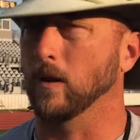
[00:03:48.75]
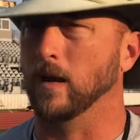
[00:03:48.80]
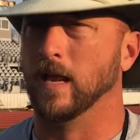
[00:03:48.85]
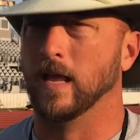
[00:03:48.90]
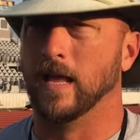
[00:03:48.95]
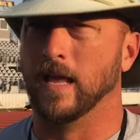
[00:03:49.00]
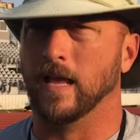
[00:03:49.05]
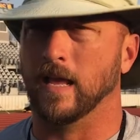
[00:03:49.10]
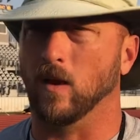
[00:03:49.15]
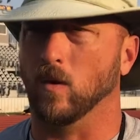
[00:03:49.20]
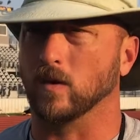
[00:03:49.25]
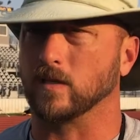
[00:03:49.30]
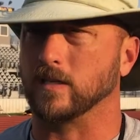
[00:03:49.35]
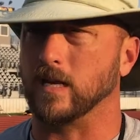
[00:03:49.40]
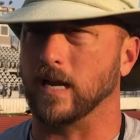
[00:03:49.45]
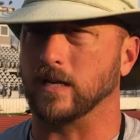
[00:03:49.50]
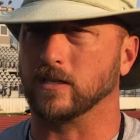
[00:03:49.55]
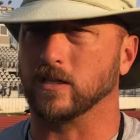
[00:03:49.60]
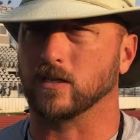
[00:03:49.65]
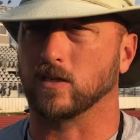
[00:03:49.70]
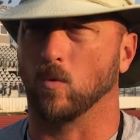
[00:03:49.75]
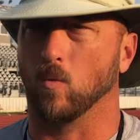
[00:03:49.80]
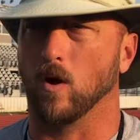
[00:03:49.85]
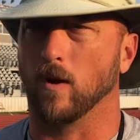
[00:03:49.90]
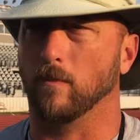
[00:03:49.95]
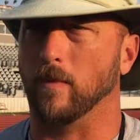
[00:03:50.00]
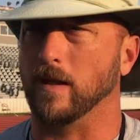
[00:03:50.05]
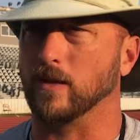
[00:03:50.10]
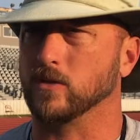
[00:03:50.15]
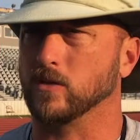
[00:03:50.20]
But, you know, it's not just a
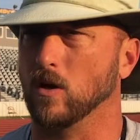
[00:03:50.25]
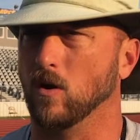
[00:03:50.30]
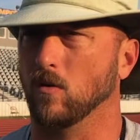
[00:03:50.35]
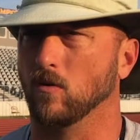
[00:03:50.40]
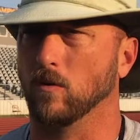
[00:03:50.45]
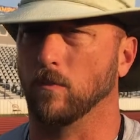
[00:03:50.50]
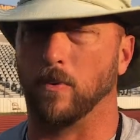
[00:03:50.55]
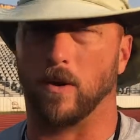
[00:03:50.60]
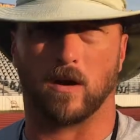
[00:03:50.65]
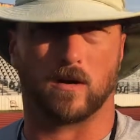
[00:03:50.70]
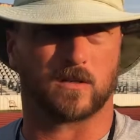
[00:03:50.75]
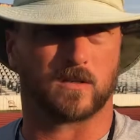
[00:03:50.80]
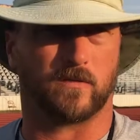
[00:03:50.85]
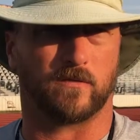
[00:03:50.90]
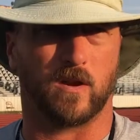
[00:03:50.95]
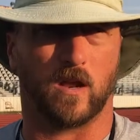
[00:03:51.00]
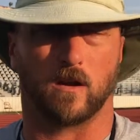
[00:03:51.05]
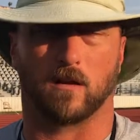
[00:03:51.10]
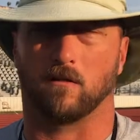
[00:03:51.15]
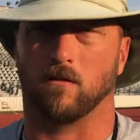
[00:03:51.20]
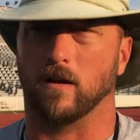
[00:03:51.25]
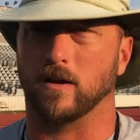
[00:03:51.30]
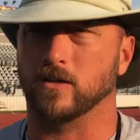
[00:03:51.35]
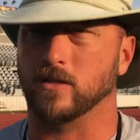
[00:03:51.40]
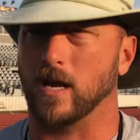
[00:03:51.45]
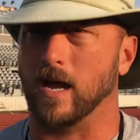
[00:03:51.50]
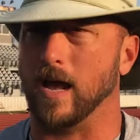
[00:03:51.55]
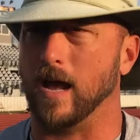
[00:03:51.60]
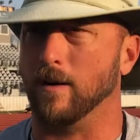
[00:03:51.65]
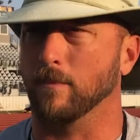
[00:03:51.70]
one-man show. The punters have done a
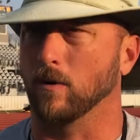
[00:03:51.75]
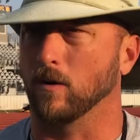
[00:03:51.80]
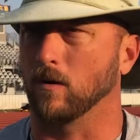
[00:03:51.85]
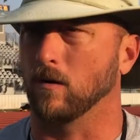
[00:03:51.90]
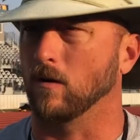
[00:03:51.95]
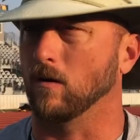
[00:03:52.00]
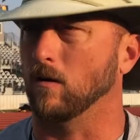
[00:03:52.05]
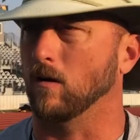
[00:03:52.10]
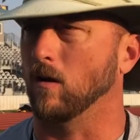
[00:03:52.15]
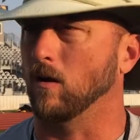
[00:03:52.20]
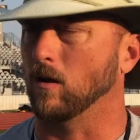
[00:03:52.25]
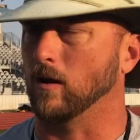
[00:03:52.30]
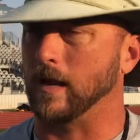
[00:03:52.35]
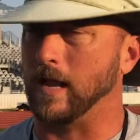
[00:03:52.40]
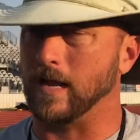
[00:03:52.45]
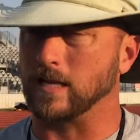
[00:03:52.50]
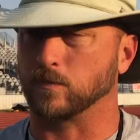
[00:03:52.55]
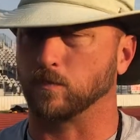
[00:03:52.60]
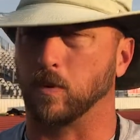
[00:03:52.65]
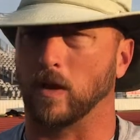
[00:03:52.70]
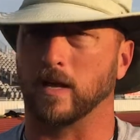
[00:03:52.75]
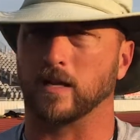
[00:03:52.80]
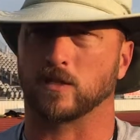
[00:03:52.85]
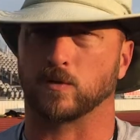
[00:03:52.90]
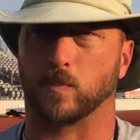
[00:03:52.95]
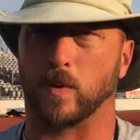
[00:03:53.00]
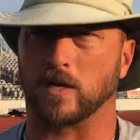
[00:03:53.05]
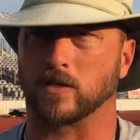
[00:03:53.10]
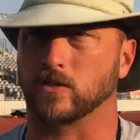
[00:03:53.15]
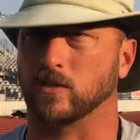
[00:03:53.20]
great job. Our all our guys
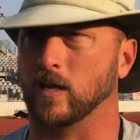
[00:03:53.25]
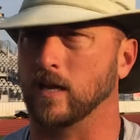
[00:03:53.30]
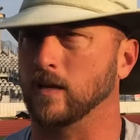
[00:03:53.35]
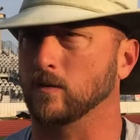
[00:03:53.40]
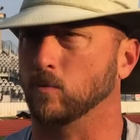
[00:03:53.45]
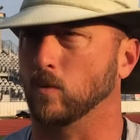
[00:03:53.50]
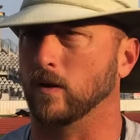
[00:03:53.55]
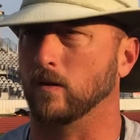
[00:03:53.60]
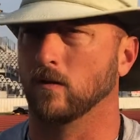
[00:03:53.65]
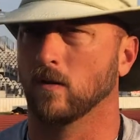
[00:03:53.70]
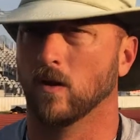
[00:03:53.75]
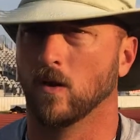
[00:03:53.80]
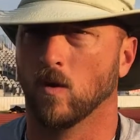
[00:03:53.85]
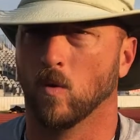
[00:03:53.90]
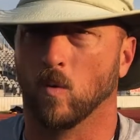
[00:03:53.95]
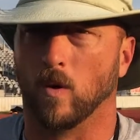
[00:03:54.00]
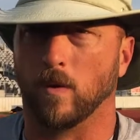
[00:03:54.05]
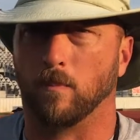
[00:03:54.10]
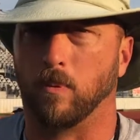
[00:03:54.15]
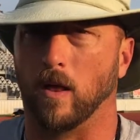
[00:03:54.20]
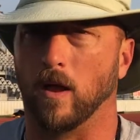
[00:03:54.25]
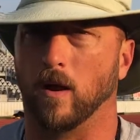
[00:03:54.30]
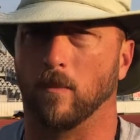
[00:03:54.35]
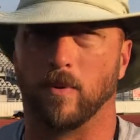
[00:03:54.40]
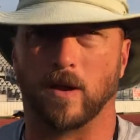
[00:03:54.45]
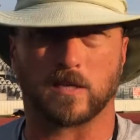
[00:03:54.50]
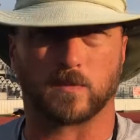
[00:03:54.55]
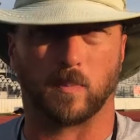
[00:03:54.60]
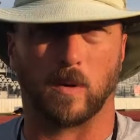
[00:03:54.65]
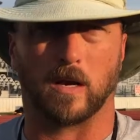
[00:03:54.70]
playing special teams. We play
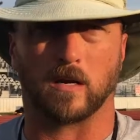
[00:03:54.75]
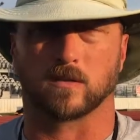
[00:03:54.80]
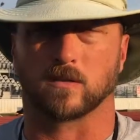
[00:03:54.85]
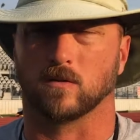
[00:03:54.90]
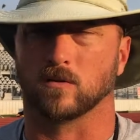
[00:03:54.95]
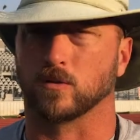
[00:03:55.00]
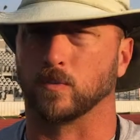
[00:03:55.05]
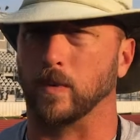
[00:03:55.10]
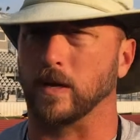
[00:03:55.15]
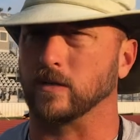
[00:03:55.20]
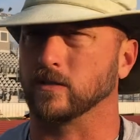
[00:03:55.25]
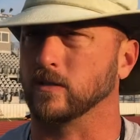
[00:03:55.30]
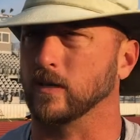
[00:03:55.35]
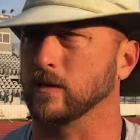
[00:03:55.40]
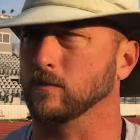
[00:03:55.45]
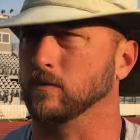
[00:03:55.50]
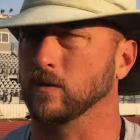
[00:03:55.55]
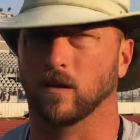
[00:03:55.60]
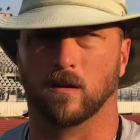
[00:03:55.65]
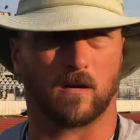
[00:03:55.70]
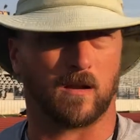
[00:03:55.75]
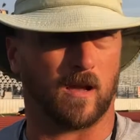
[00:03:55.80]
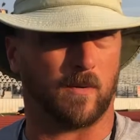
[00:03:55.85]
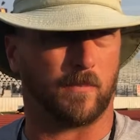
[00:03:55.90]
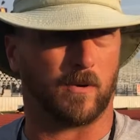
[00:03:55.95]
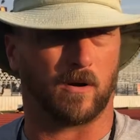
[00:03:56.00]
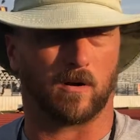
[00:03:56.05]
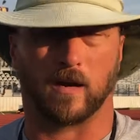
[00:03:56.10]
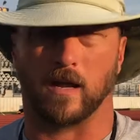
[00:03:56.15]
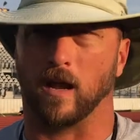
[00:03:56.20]
our best players on special teams. You look
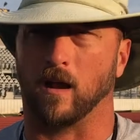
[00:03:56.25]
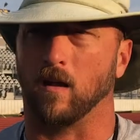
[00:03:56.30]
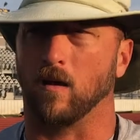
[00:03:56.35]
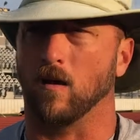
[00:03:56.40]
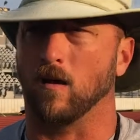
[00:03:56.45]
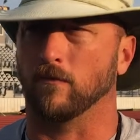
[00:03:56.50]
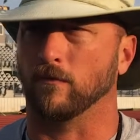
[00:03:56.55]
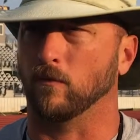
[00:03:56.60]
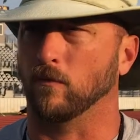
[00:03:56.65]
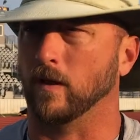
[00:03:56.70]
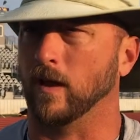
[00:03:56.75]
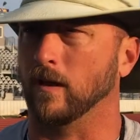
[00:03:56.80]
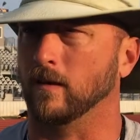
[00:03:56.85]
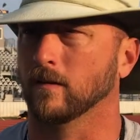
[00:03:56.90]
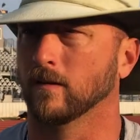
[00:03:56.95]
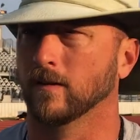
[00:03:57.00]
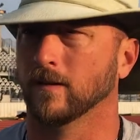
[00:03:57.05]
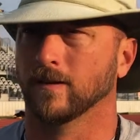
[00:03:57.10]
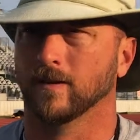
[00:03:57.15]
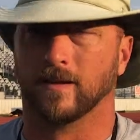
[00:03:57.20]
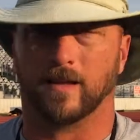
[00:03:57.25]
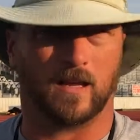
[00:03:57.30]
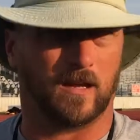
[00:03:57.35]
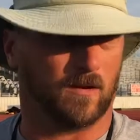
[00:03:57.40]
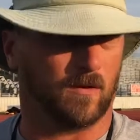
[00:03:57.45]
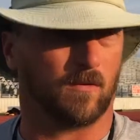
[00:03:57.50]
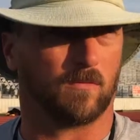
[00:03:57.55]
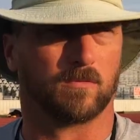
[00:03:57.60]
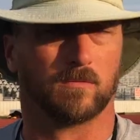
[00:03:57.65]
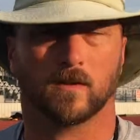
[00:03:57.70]
up at our kickoff, and we got,
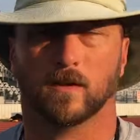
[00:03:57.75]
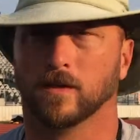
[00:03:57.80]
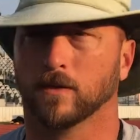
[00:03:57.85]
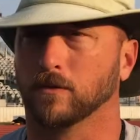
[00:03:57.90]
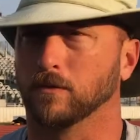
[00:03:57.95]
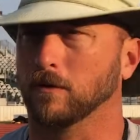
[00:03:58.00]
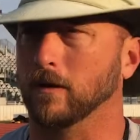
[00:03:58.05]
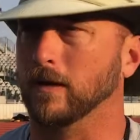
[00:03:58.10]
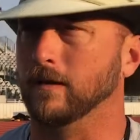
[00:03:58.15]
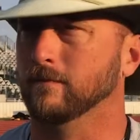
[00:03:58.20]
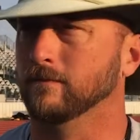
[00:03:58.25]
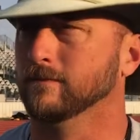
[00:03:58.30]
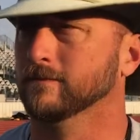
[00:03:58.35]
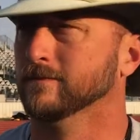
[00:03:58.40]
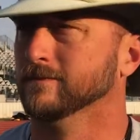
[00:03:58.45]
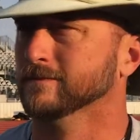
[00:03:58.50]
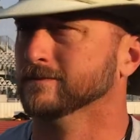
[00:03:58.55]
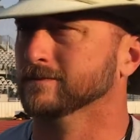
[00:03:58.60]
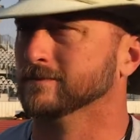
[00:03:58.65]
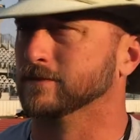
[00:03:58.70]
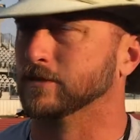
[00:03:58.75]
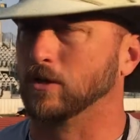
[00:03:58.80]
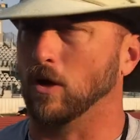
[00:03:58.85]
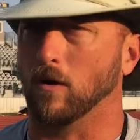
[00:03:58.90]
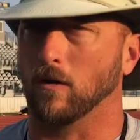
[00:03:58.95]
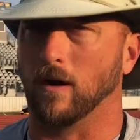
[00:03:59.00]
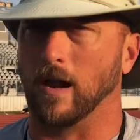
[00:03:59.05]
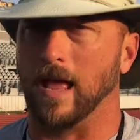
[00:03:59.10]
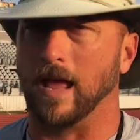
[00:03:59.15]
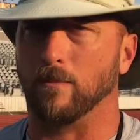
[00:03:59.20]
you know, three
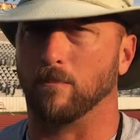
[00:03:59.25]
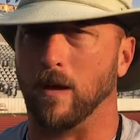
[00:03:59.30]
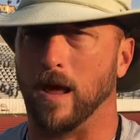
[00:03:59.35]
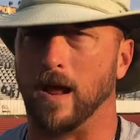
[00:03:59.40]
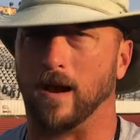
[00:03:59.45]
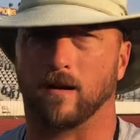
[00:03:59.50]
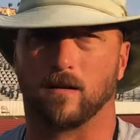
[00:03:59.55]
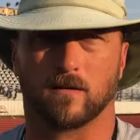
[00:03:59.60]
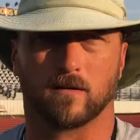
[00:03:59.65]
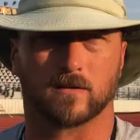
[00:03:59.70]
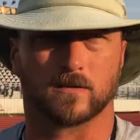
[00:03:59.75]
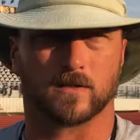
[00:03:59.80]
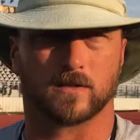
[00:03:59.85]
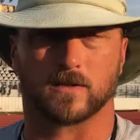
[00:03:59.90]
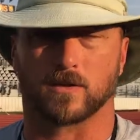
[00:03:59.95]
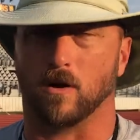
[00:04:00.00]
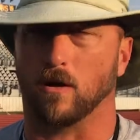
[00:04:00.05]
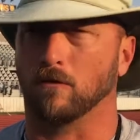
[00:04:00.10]
starting linebackers